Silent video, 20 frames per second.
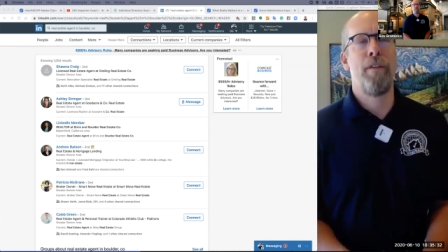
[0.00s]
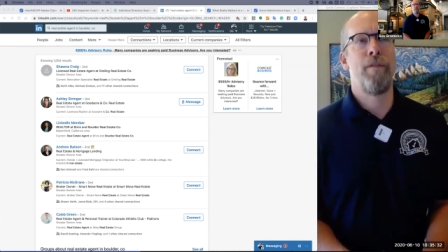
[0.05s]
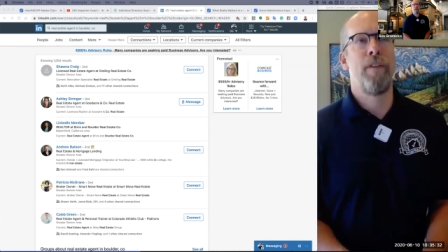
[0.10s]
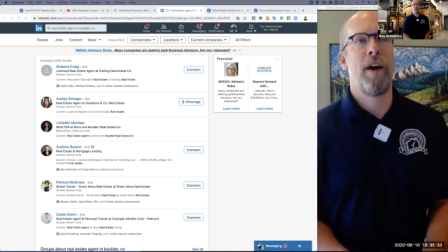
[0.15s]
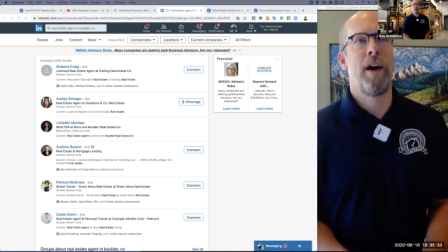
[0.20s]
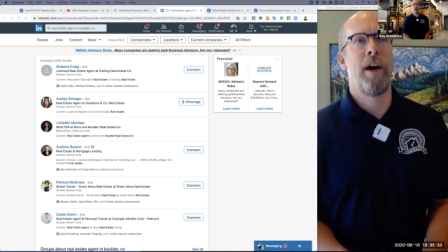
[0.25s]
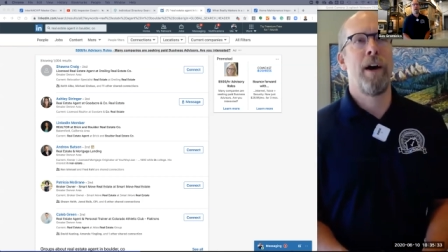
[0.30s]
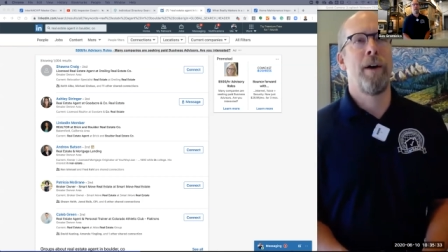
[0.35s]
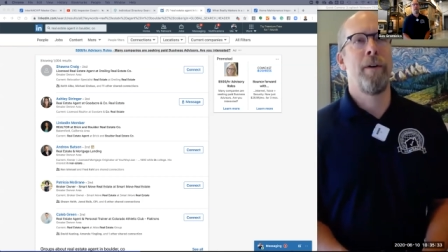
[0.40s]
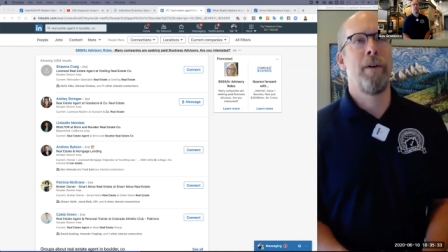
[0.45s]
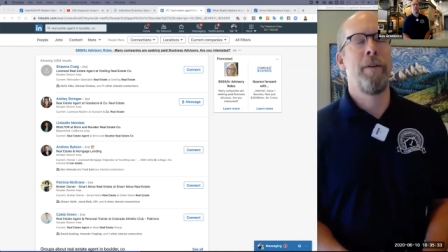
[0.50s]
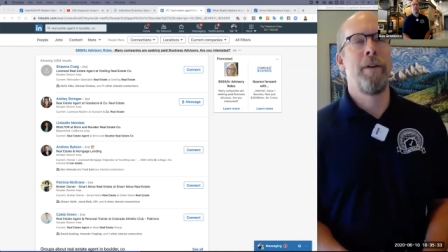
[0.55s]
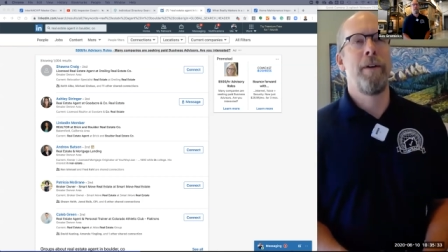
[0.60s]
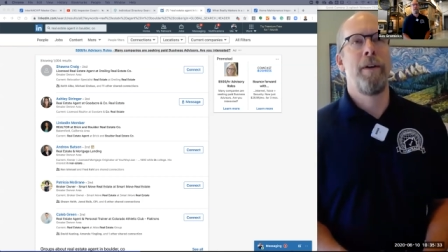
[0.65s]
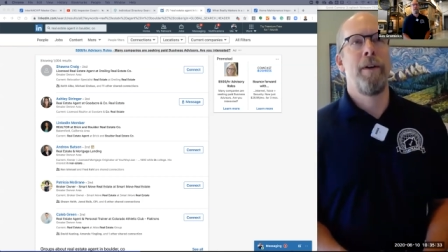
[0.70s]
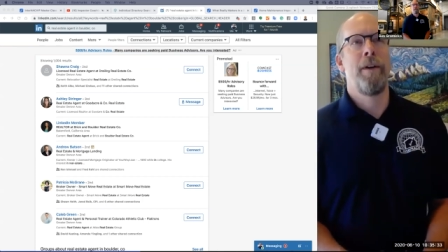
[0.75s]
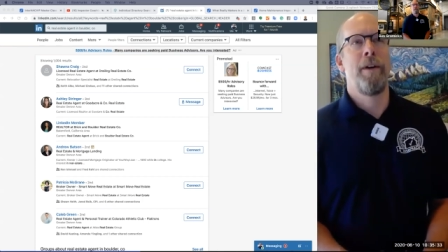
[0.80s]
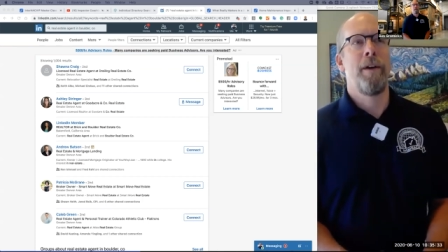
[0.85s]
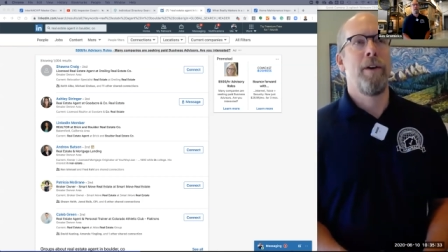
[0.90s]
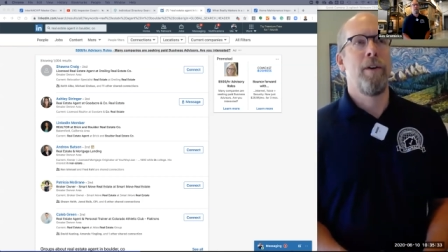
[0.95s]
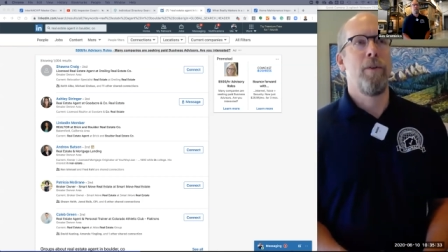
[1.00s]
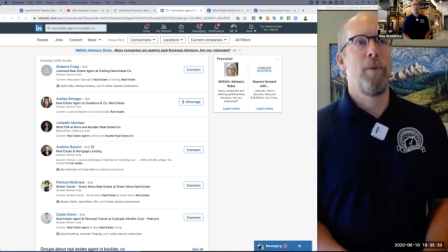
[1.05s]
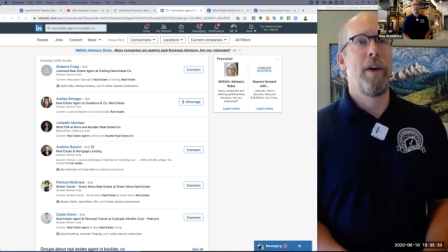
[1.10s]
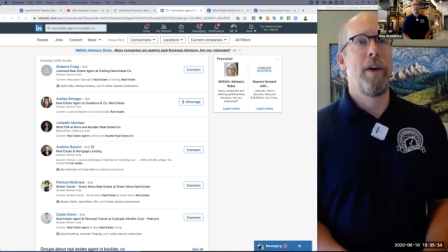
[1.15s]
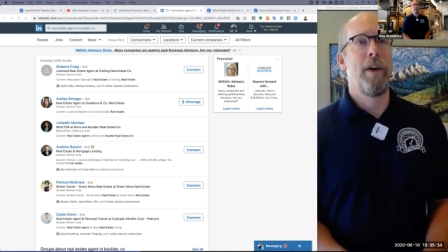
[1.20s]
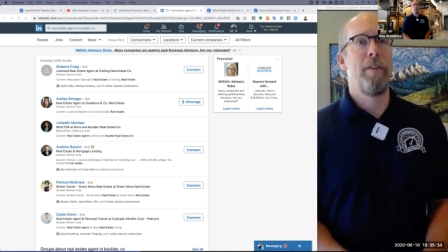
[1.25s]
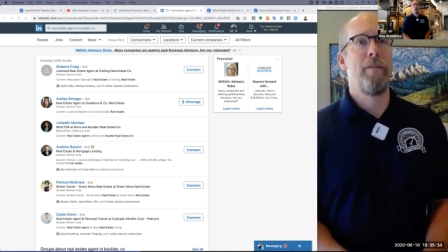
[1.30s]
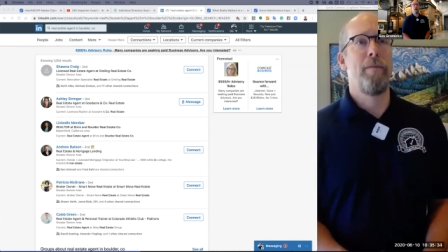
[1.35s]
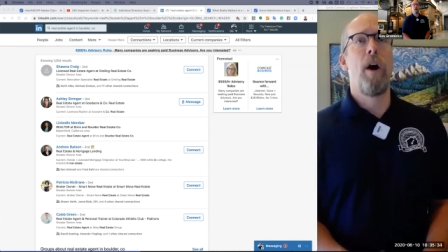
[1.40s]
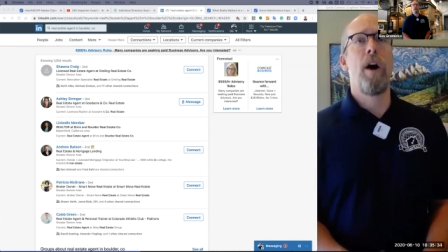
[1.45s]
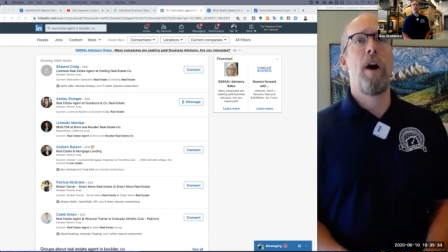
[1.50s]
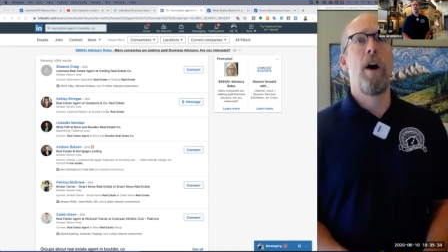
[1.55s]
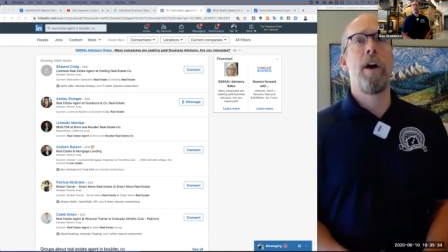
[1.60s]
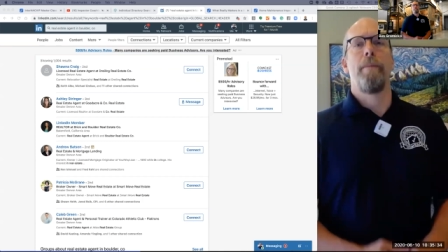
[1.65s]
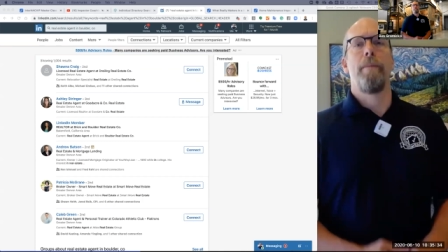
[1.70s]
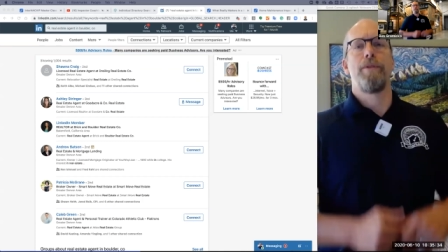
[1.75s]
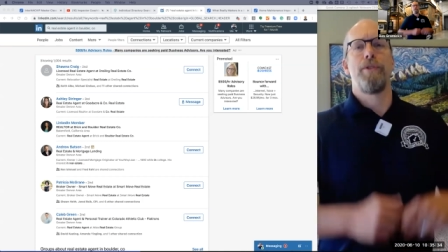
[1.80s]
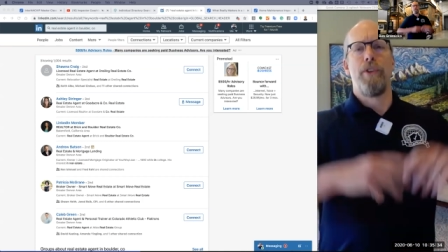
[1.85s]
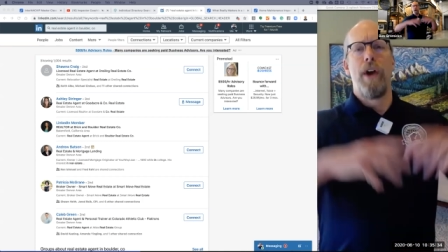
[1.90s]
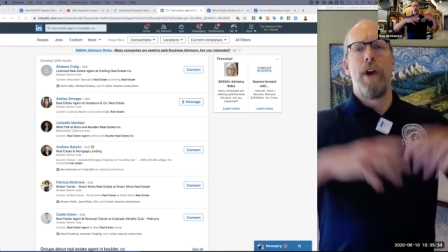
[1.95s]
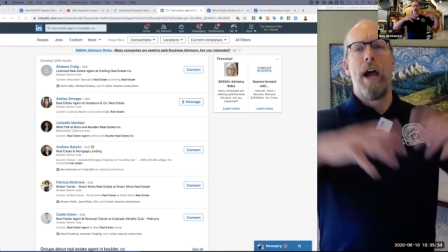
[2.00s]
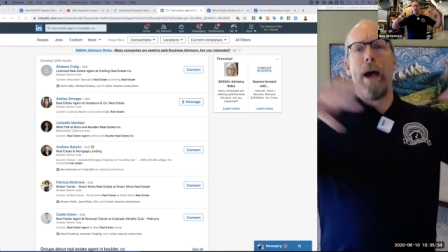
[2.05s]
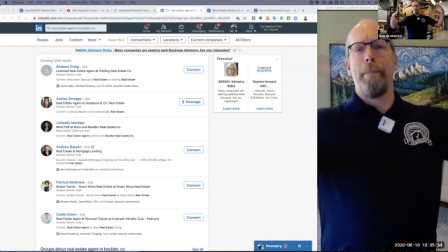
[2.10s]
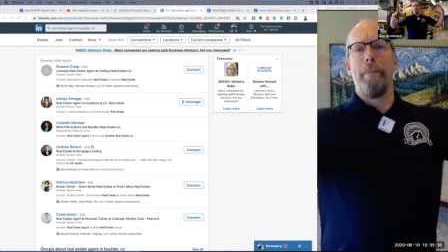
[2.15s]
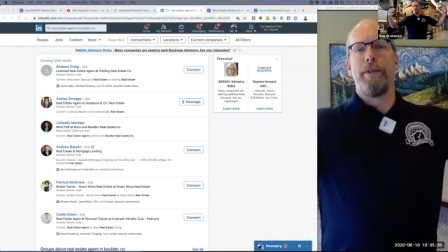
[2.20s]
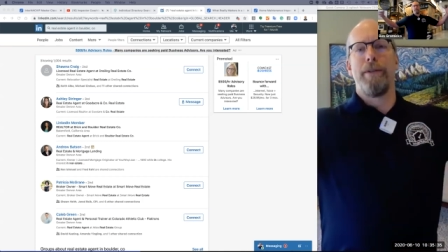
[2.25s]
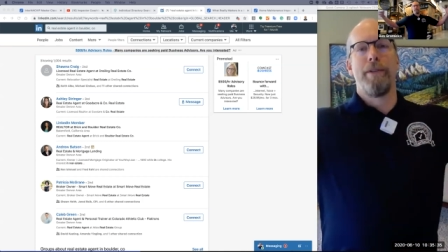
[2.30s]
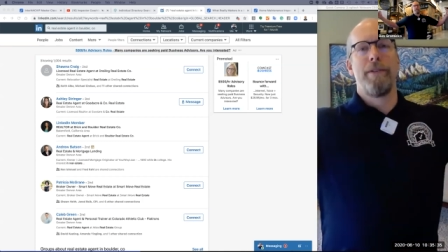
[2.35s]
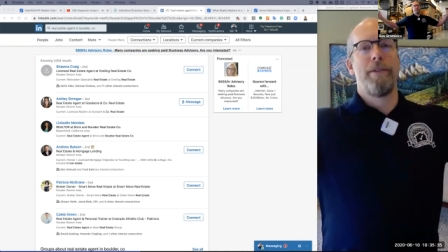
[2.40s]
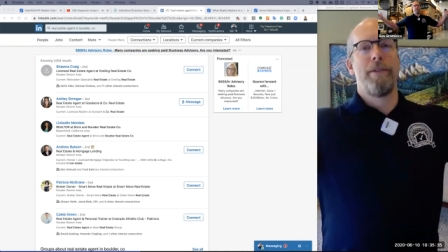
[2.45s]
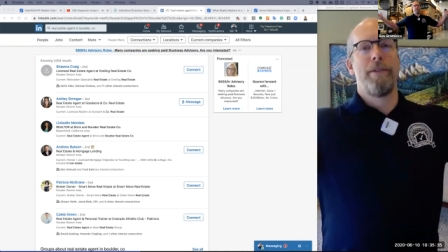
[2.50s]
uh, we have mock-up straps.